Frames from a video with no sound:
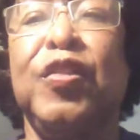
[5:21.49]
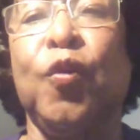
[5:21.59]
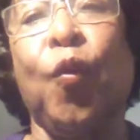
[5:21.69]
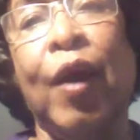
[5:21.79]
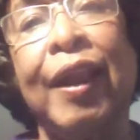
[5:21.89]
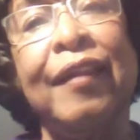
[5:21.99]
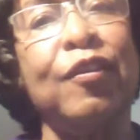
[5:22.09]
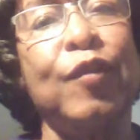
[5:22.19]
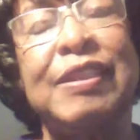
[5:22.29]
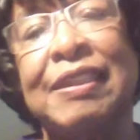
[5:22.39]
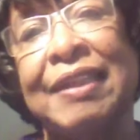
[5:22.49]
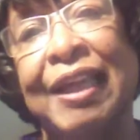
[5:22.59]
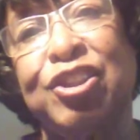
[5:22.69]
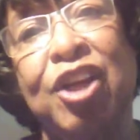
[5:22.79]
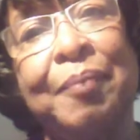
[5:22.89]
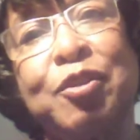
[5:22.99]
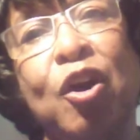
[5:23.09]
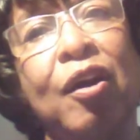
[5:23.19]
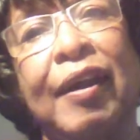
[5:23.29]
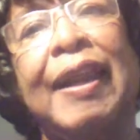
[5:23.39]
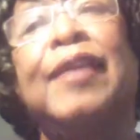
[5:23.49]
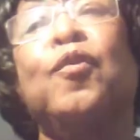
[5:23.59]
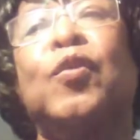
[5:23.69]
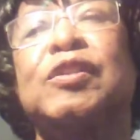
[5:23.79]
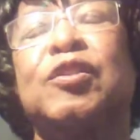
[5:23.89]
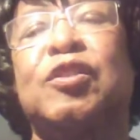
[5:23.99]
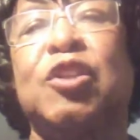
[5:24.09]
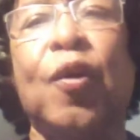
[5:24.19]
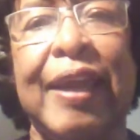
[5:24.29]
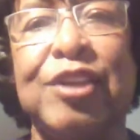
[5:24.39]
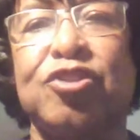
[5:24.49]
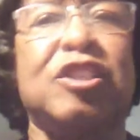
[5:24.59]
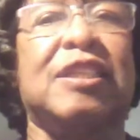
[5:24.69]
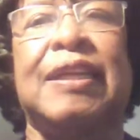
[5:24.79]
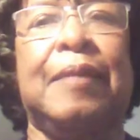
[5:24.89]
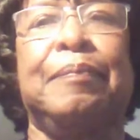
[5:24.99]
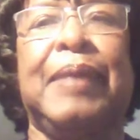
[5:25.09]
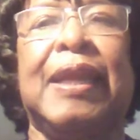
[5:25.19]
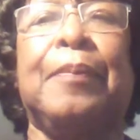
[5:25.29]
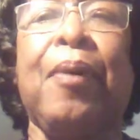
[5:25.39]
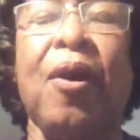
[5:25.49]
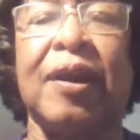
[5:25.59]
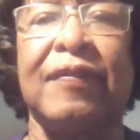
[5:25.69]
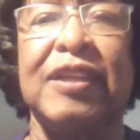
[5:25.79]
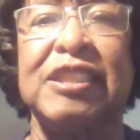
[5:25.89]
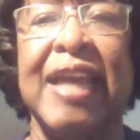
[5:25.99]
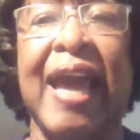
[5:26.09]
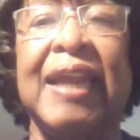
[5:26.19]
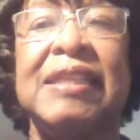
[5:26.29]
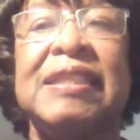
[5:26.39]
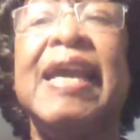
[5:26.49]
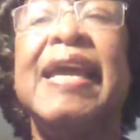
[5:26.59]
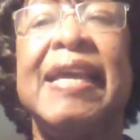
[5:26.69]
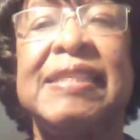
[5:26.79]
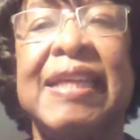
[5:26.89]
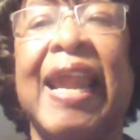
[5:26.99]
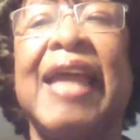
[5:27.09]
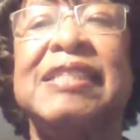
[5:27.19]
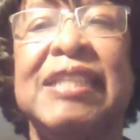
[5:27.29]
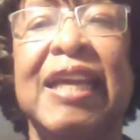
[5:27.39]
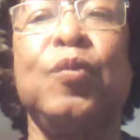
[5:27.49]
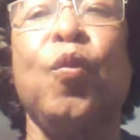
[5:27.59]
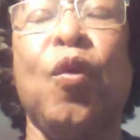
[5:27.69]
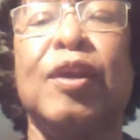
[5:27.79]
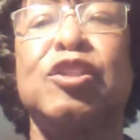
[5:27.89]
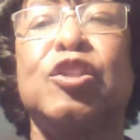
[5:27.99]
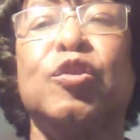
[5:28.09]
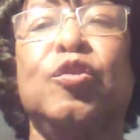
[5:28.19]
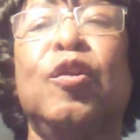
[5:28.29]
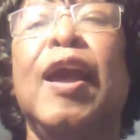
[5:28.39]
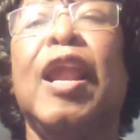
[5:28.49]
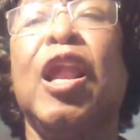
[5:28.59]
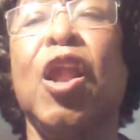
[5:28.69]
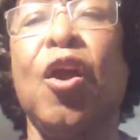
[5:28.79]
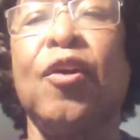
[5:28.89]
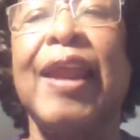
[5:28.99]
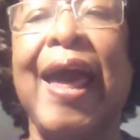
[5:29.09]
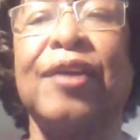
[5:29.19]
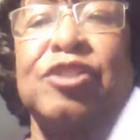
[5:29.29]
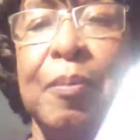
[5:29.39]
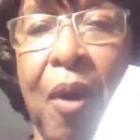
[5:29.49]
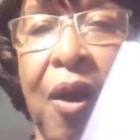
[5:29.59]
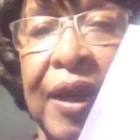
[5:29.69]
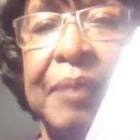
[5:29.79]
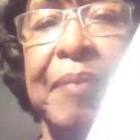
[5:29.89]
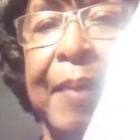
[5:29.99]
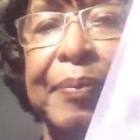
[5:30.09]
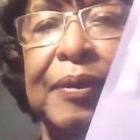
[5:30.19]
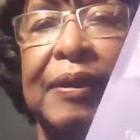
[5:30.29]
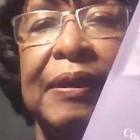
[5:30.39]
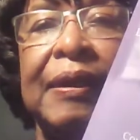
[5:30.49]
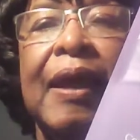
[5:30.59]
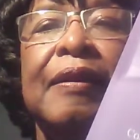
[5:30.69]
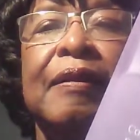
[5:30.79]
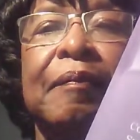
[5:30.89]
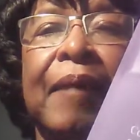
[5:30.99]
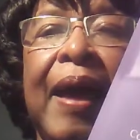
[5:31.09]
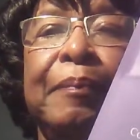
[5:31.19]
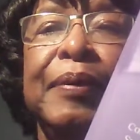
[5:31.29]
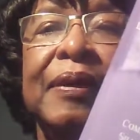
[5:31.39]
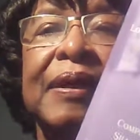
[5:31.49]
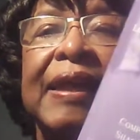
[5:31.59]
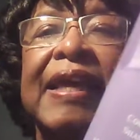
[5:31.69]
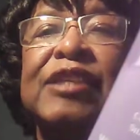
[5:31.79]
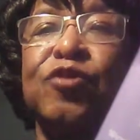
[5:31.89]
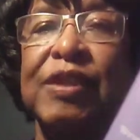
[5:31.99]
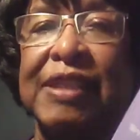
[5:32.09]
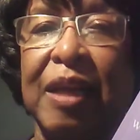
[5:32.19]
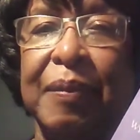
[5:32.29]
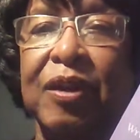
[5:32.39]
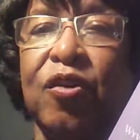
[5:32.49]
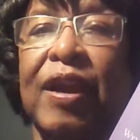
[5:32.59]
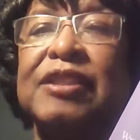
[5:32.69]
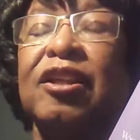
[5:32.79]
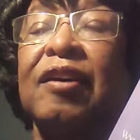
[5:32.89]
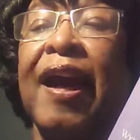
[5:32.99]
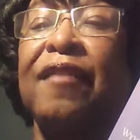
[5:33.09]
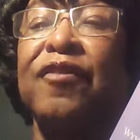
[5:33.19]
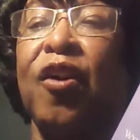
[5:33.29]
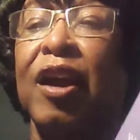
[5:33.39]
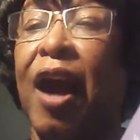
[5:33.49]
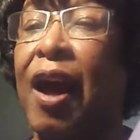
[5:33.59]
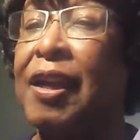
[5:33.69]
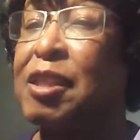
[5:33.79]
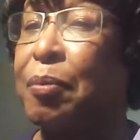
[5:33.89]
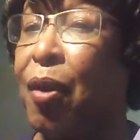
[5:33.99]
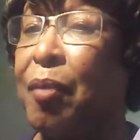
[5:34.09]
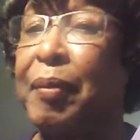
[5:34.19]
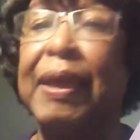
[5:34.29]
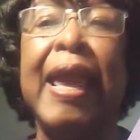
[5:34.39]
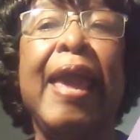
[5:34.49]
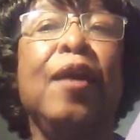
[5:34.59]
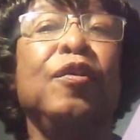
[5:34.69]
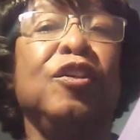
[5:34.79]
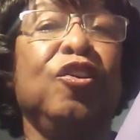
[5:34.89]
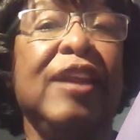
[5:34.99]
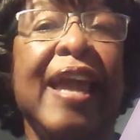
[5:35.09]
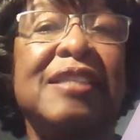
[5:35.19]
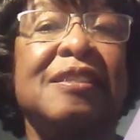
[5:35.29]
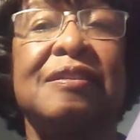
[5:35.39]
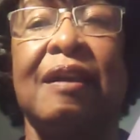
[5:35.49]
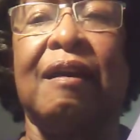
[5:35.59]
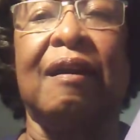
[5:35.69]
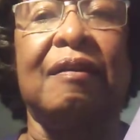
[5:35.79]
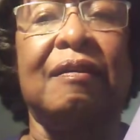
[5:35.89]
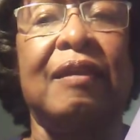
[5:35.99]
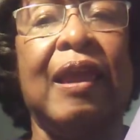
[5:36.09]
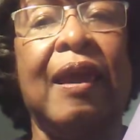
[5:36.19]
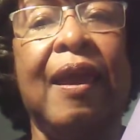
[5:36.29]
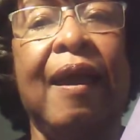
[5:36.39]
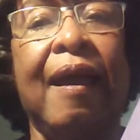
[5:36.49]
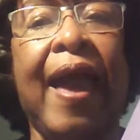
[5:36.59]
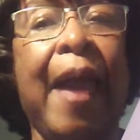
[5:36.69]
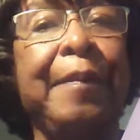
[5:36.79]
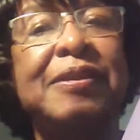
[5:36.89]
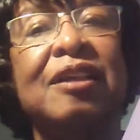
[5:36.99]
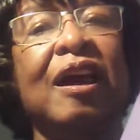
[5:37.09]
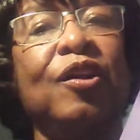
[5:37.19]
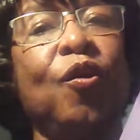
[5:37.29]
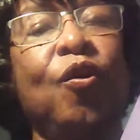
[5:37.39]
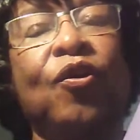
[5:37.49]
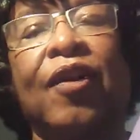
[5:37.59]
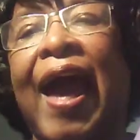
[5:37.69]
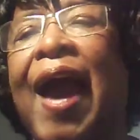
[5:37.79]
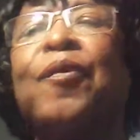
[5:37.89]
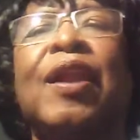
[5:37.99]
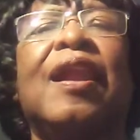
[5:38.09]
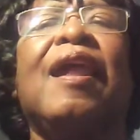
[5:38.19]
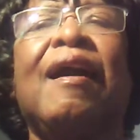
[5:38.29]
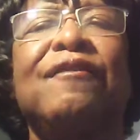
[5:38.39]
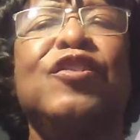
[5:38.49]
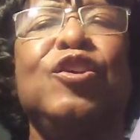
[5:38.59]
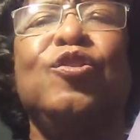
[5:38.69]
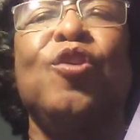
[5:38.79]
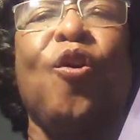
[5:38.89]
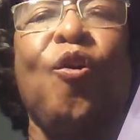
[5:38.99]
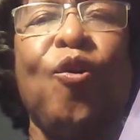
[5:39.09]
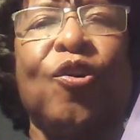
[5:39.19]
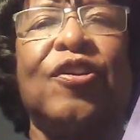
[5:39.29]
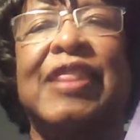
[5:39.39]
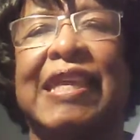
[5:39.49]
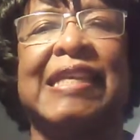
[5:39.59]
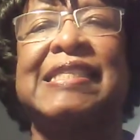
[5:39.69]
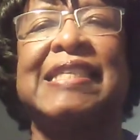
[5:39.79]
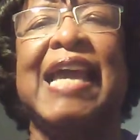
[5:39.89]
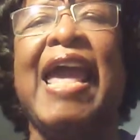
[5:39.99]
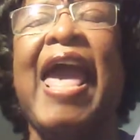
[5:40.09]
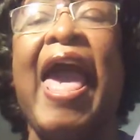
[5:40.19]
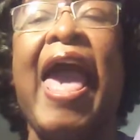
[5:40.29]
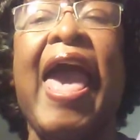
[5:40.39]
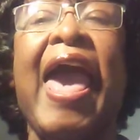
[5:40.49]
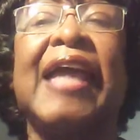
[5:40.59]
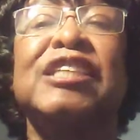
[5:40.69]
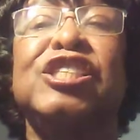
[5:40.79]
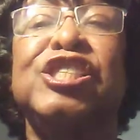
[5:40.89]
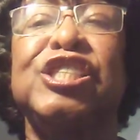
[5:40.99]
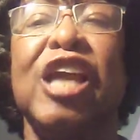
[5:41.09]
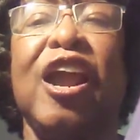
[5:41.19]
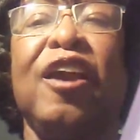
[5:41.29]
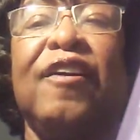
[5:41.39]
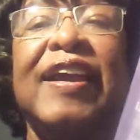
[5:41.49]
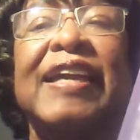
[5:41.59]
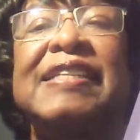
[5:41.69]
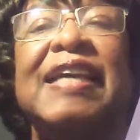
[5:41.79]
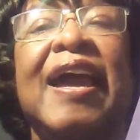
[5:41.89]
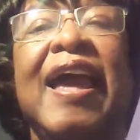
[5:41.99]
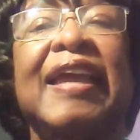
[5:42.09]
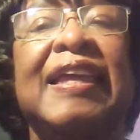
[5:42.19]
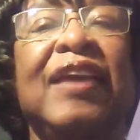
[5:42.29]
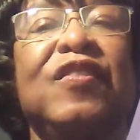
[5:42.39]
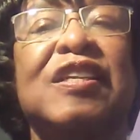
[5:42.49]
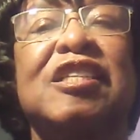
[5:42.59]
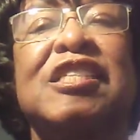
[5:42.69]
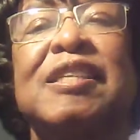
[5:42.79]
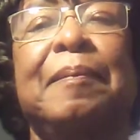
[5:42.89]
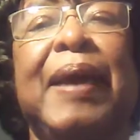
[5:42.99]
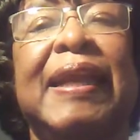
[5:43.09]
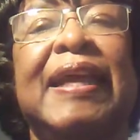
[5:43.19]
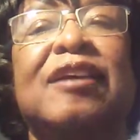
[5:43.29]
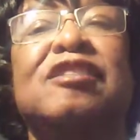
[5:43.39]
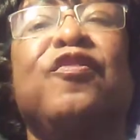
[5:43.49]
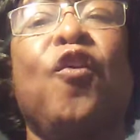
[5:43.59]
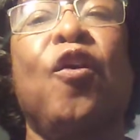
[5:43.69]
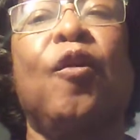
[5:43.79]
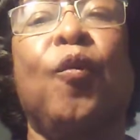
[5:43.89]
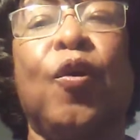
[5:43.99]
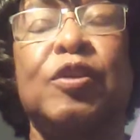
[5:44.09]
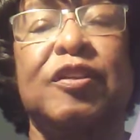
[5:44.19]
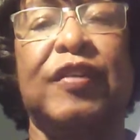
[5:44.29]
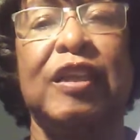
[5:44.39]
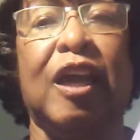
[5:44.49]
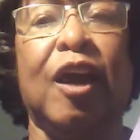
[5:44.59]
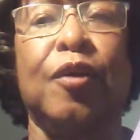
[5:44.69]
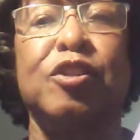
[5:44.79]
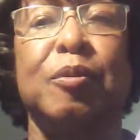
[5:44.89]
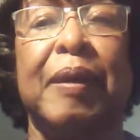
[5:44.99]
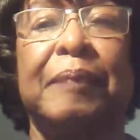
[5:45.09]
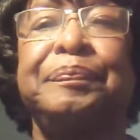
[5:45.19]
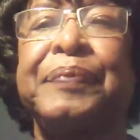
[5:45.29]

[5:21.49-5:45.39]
One of the reasons I jumped on and was so interested in being a part of the challenge is that I did want to learn how to market my book. My book is Redeeming Grace. Look how far God has brought me. The next Amazon order, I would love for you to order this and share it, give it to somebody else for words of encouragement.